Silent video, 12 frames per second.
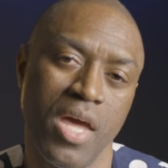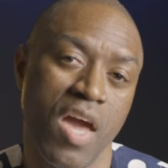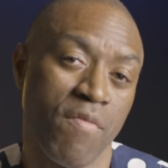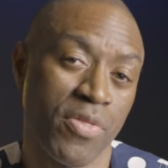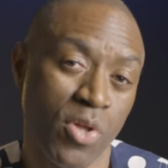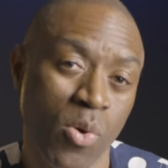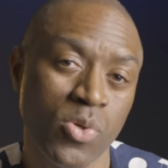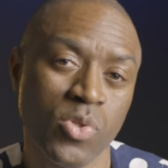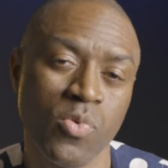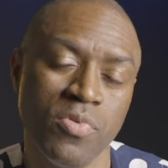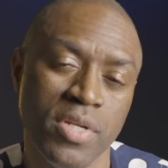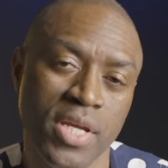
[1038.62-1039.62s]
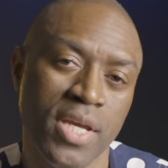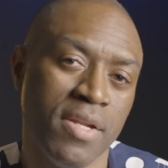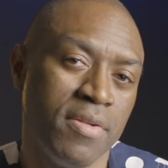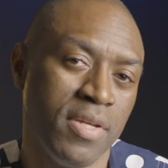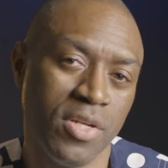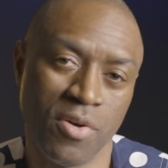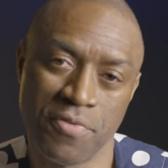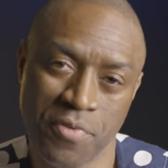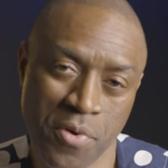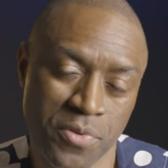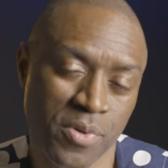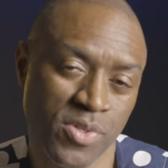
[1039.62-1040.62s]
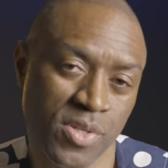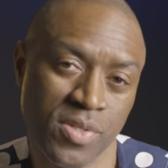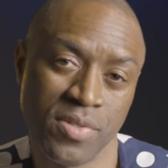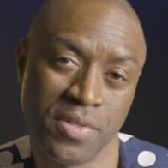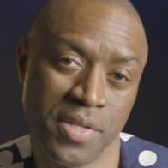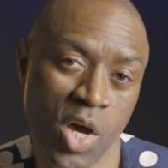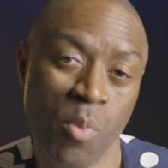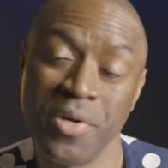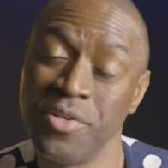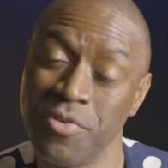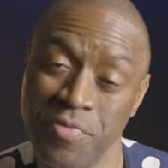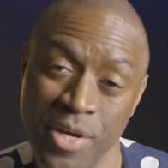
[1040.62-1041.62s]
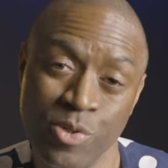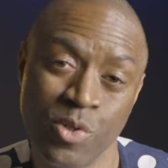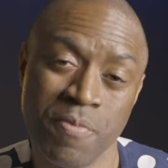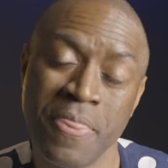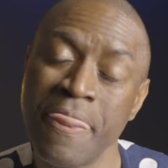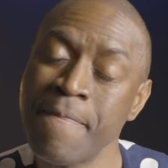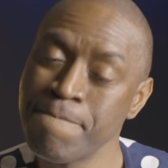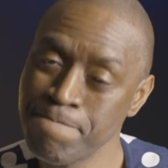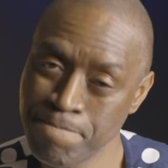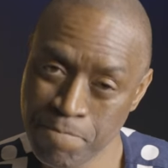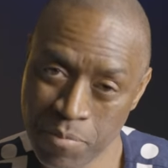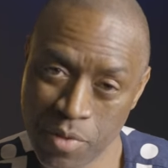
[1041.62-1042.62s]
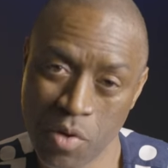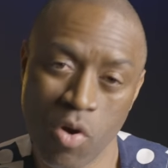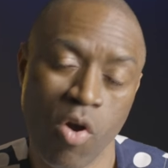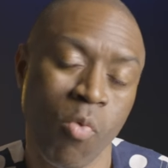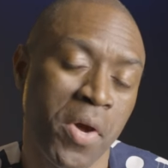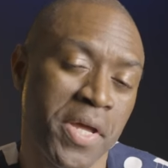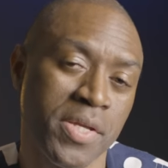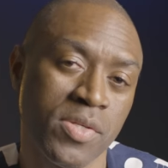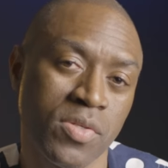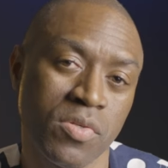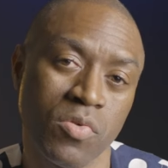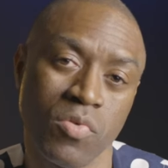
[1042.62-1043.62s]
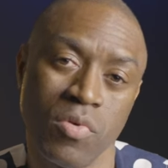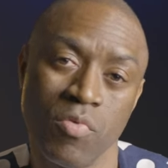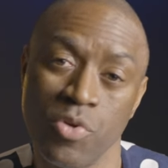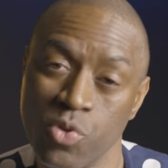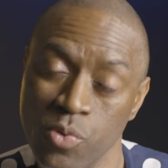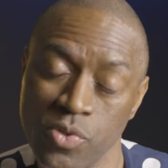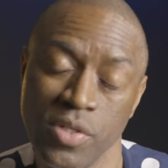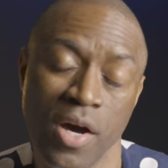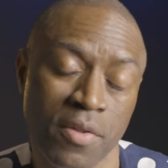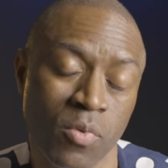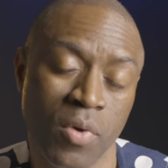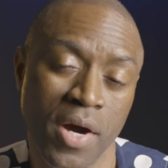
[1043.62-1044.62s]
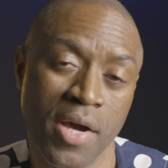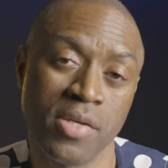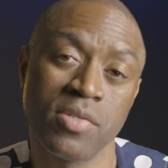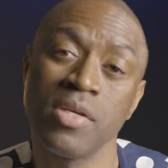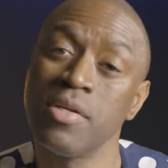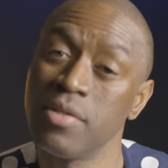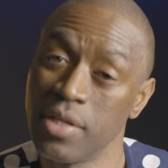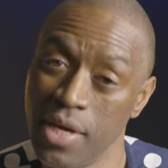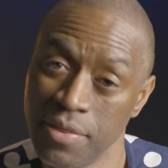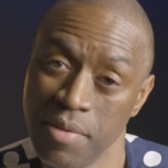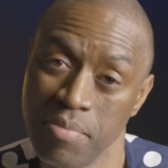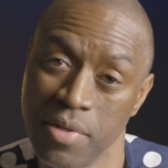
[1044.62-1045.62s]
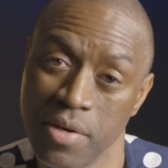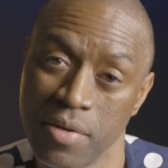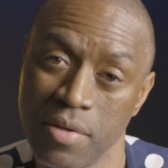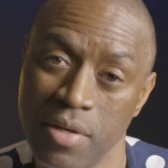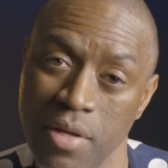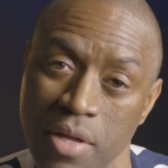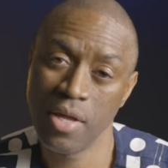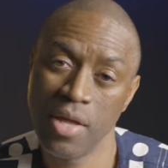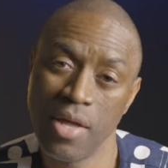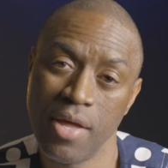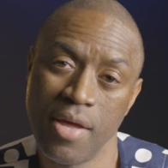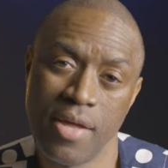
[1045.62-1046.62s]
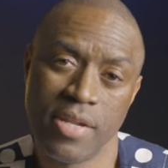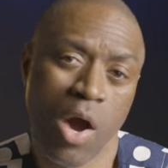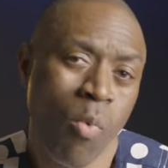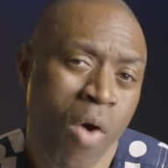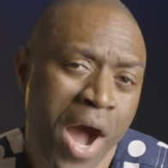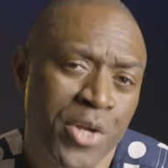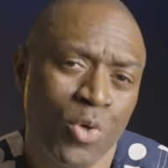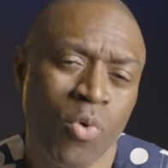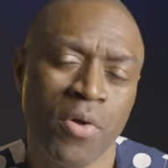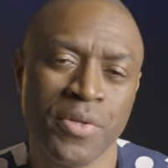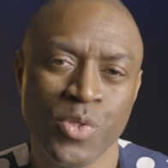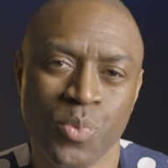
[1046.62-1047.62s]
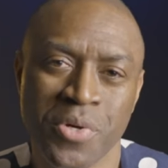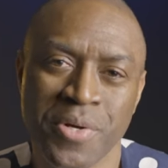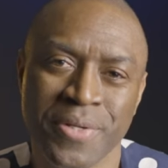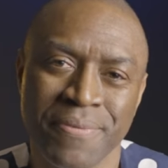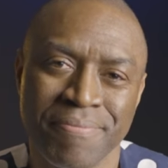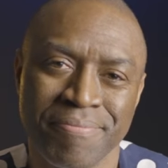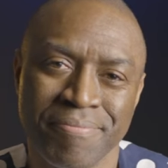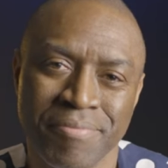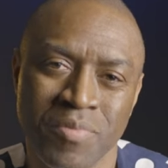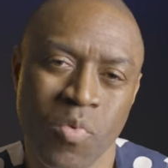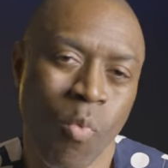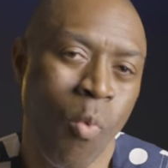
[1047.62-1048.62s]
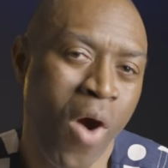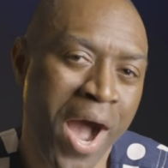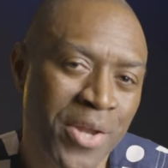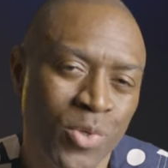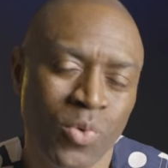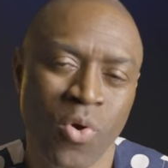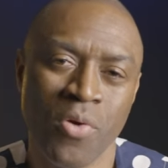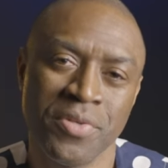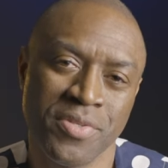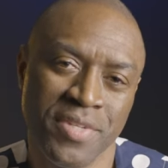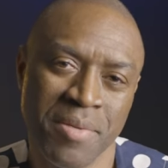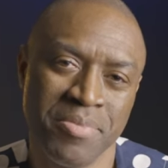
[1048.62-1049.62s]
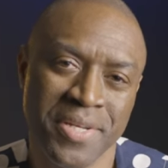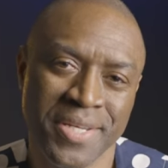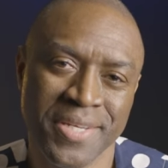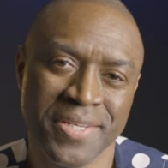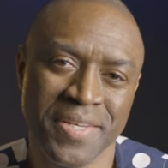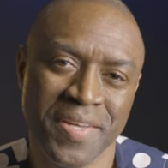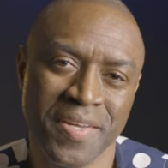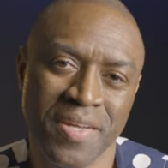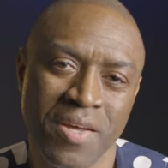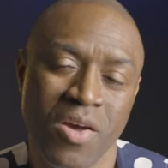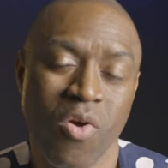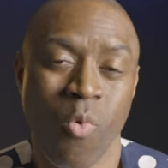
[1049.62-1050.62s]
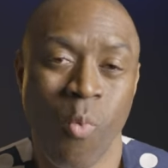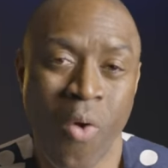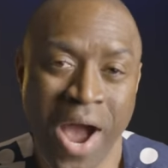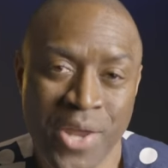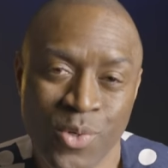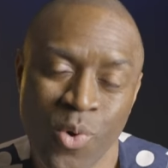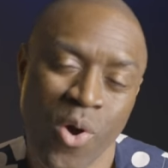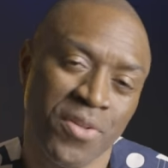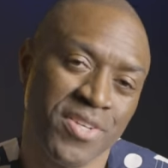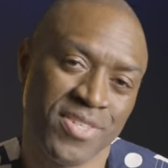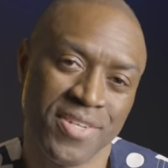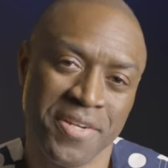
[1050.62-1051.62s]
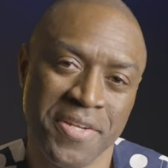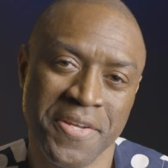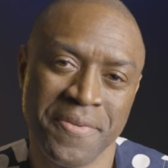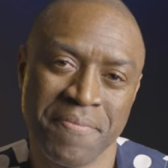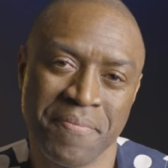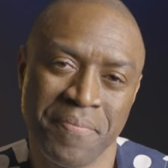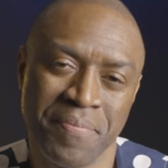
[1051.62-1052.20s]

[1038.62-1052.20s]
And for those who need, you know, further assistance and help and intervention, there are ways, rituals and otherwise, to get them there. Now, why do all this work? Why do all this deep digging? Why do all this studying?